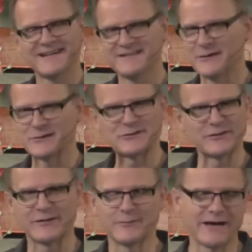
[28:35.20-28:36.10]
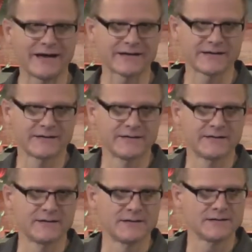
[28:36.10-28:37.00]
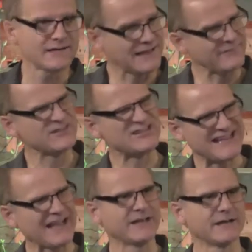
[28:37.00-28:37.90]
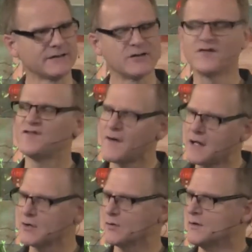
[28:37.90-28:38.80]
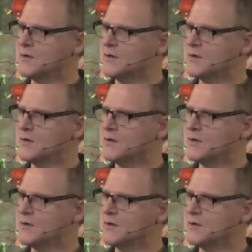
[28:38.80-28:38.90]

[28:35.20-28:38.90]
No turning back. Like, I've decided to follow.